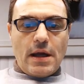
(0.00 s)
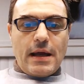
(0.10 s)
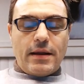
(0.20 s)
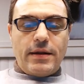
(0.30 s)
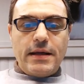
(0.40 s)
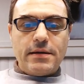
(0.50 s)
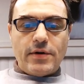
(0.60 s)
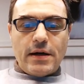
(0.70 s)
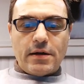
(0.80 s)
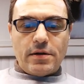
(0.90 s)
These
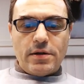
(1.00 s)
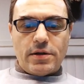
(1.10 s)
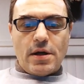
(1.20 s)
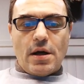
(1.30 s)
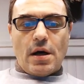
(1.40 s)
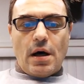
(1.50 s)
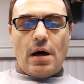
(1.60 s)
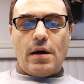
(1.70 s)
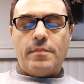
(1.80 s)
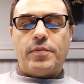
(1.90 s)
records are
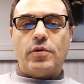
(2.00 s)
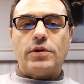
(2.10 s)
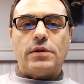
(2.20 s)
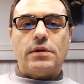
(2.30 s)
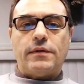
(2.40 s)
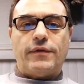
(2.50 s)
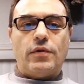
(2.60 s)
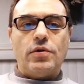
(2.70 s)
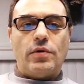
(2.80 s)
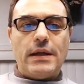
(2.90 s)
important for
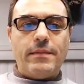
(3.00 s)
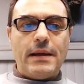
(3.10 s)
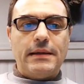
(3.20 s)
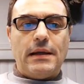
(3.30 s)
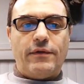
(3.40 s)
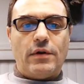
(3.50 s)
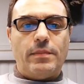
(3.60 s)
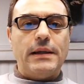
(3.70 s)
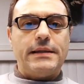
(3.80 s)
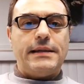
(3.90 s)
your email
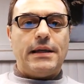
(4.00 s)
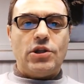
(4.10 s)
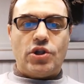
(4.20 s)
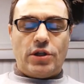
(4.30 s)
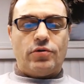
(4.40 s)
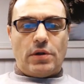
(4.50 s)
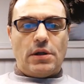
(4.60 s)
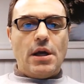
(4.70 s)
deliverability in general.